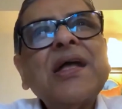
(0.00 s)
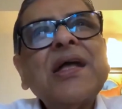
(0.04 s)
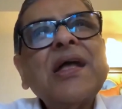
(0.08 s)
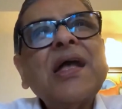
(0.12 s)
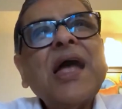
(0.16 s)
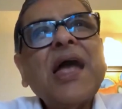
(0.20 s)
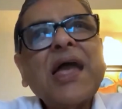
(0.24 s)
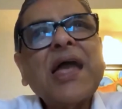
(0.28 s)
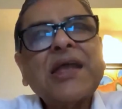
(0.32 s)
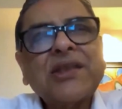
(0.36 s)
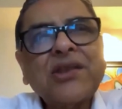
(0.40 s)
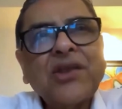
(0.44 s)

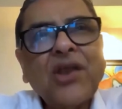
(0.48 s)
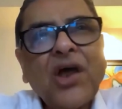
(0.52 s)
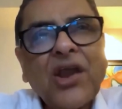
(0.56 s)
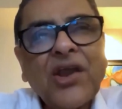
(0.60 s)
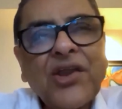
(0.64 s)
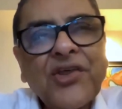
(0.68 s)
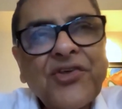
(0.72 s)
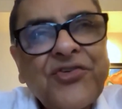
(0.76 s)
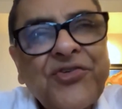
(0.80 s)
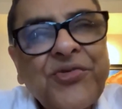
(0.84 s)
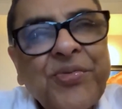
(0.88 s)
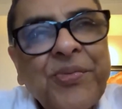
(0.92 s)

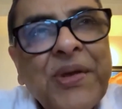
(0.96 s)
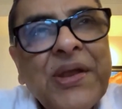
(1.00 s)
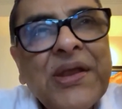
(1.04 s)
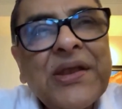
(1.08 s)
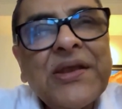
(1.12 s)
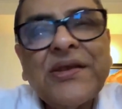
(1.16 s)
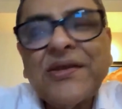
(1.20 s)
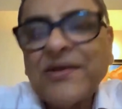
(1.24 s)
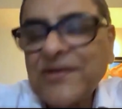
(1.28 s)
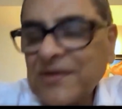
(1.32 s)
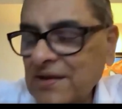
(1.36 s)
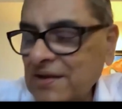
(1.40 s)

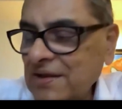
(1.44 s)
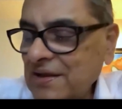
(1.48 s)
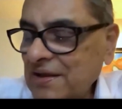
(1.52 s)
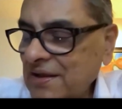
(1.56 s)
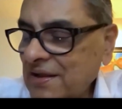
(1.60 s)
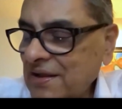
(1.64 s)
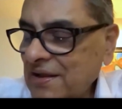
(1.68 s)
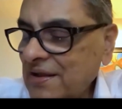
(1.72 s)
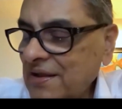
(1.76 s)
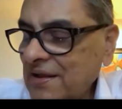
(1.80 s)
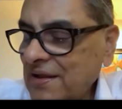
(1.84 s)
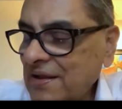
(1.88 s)
acknowledgement
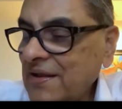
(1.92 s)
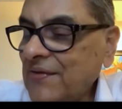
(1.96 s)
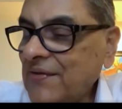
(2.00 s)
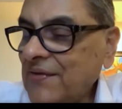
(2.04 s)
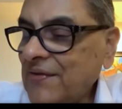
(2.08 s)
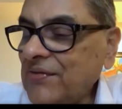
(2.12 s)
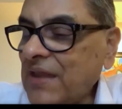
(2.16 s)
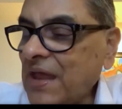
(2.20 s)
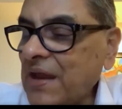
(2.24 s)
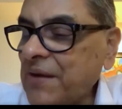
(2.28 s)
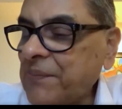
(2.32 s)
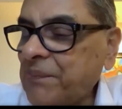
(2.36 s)

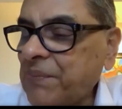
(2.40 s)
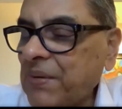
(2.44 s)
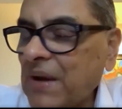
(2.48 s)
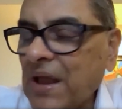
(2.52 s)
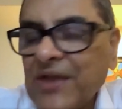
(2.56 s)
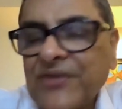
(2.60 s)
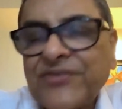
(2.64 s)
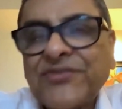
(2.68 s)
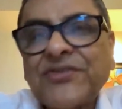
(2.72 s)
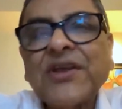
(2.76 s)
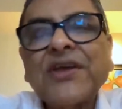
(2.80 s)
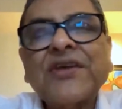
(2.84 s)
that
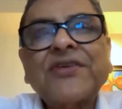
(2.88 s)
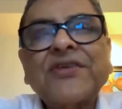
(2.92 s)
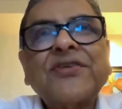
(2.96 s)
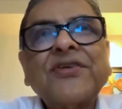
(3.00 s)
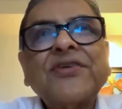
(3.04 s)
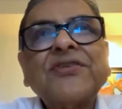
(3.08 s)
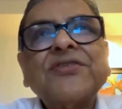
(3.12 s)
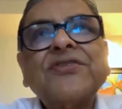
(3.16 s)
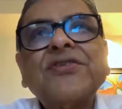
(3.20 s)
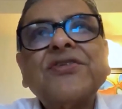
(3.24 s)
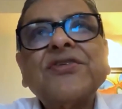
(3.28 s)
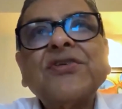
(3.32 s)
plastics
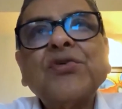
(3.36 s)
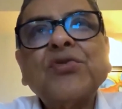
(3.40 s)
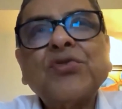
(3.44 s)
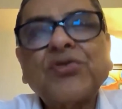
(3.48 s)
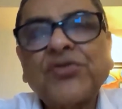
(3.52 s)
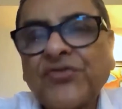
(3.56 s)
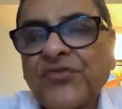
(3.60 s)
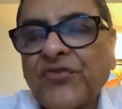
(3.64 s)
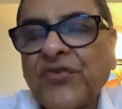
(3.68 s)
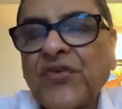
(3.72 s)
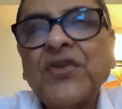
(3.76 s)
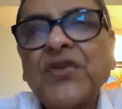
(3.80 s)
is
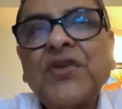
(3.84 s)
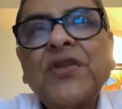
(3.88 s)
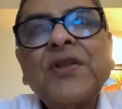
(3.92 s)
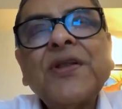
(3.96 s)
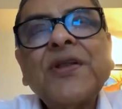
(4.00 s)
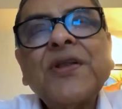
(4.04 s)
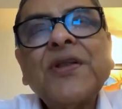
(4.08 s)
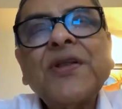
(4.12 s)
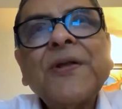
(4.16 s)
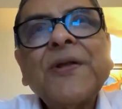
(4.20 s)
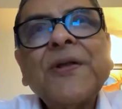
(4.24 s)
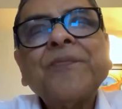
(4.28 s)
useful,
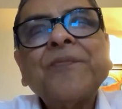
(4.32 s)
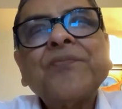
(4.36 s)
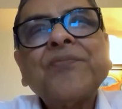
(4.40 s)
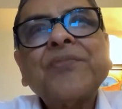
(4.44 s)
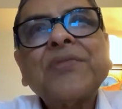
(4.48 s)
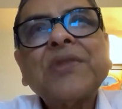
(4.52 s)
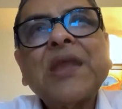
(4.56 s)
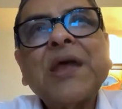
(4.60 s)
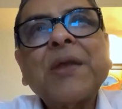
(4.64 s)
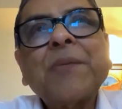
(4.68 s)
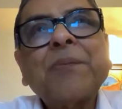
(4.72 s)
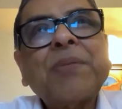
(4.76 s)

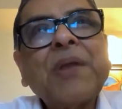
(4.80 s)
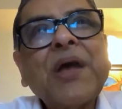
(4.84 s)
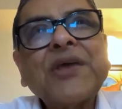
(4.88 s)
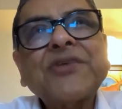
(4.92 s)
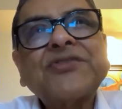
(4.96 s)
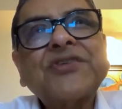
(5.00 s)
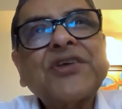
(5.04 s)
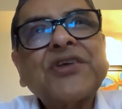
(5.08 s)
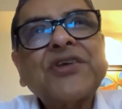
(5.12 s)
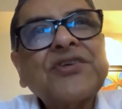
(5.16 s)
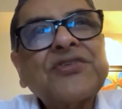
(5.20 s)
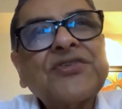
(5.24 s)
that
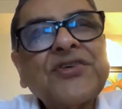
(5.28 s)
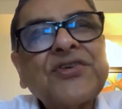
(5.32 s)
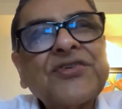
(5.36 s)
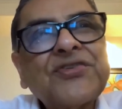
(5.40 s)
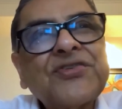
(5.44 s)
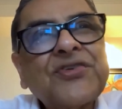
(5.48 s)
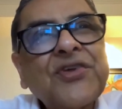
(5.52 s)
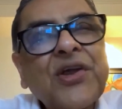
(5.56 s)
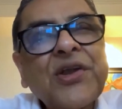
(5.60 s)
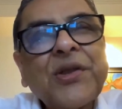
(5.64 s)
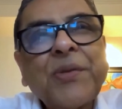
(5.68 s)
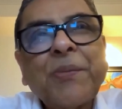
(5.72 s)
plastics is
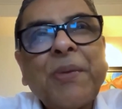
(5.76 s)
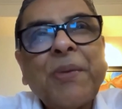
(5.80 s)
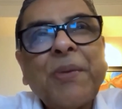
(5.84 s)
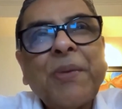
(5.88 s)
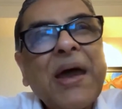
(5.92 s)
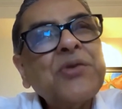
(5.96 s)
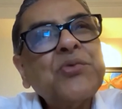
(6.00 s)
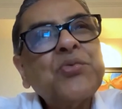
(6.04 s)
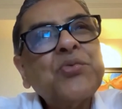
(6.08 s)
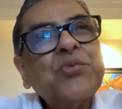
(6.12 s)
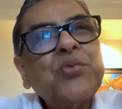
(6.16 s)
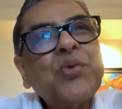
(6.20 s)
not a
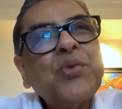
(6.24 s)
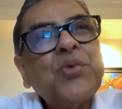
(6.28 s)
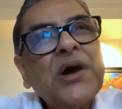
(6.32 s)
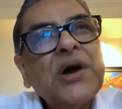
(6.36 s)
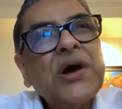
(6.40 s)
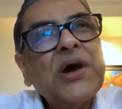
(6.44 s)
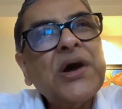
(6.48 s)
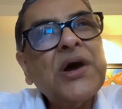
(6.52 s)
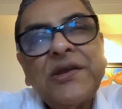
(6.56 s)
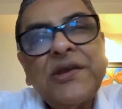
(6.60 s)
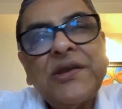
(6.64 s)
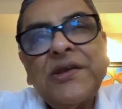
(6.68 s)
bad
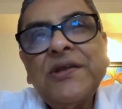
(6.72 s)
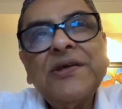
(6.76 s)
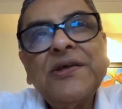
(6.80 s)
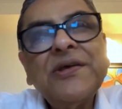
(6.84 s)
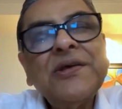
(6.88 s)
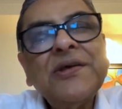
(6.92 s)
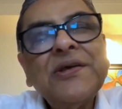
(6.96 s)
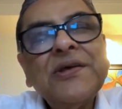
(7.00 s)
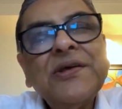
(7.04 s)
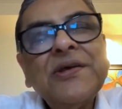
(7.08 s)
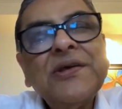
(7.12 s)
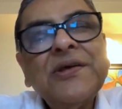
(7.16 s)
word,
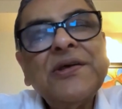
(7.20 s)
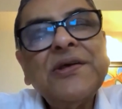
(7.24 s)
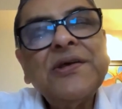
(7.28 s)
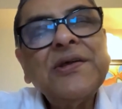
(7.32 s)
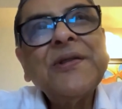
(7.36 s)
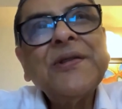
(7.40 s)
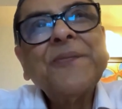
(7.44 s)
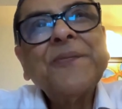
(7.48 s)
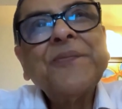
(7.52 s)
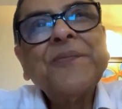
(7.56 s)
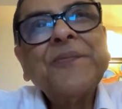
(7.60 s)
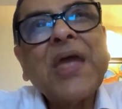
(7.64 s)

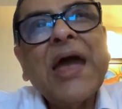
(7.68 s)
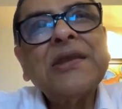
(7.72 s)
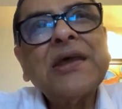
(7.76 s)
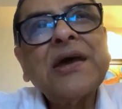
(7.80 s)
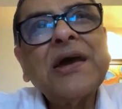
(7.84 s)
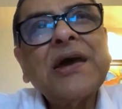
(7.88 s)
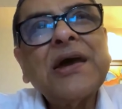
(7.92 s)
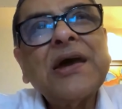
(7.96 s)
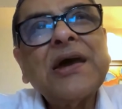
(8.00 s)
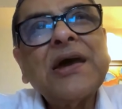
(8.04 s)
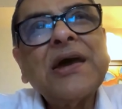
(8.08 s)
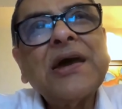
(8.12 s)

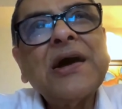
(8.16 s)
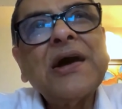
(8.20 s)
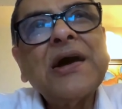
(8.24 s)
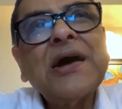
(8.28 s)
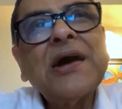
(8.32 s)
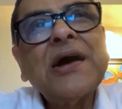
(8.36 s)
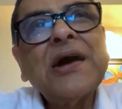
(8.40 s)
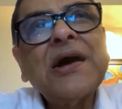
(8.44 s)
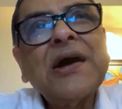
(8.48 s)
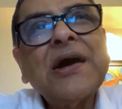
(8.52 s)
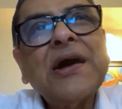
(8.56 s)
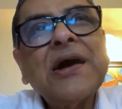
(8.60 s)
and
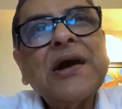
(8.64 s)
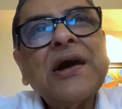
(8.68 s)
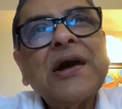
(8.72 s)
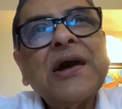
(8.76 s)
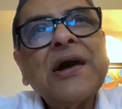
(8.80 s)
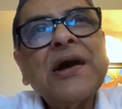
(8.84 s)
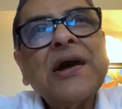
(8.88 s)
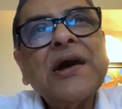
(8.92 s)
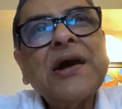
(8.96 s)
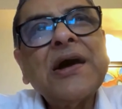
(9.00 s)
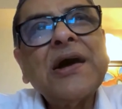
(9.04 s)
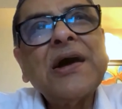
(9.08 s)

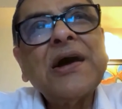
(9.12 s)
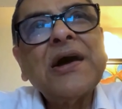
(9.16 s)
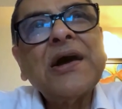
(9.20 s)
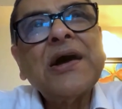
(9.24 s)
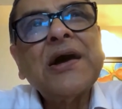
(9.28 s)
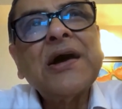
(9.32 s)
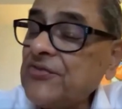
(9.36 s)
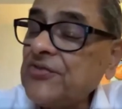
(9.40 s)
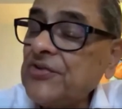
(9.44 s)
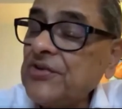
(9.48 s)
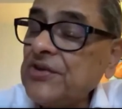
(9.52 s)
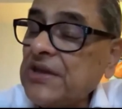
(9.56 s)
but
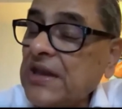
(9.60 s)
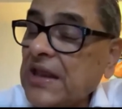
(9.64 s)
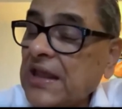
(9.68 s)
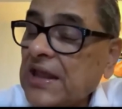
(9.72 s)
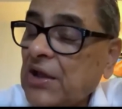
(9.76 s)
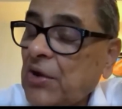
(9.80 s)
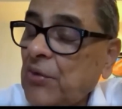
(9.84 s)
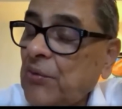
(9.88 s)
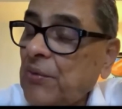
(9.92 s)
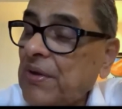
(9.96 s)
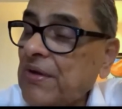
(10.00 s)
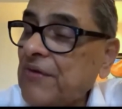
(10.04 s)
that
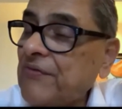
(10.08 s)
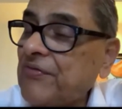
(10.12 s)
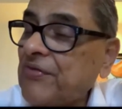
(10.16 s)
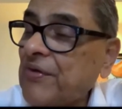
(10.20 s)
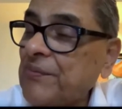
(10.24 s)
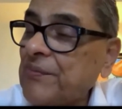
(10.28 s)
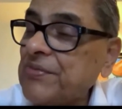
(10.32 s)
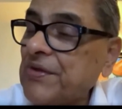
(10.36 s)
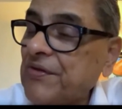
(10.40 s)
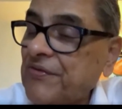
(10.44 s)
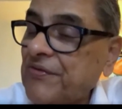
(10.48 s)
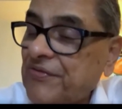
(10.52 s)
doesn't take away
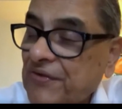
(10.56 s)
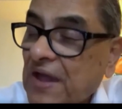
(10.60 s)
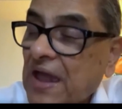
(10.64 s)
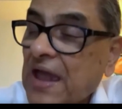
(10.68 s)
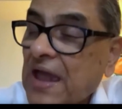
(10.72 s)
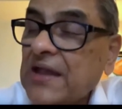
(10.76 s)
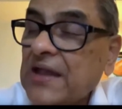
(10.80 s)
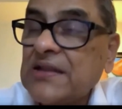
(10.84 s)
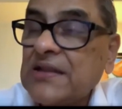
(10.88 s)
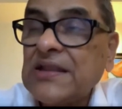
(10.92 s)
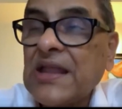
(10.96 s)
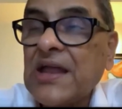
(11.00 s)
from the
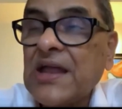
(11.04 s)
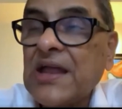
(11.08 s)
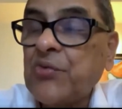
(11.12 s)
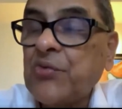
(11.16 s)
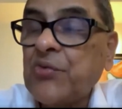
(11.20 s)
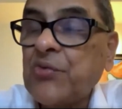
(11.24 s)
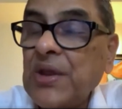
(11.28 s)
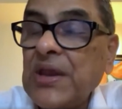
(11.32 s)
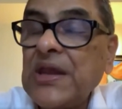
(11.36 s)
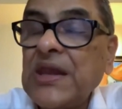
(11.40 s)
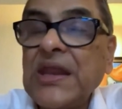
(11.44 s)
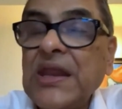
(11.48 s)
fact
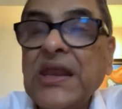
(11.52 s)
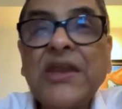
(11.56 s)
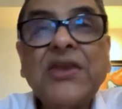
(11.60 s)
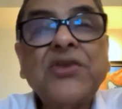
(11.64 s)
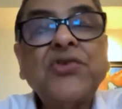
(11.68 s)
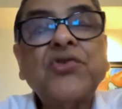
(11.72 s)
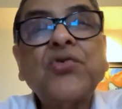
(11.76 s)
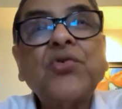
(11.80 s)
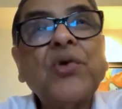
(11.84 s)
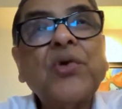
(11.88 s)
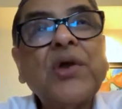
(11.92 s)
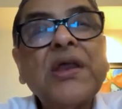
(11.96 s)
that we
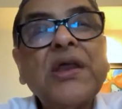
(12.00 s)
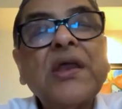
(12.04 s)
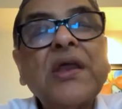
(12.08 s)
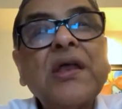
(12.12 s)
need to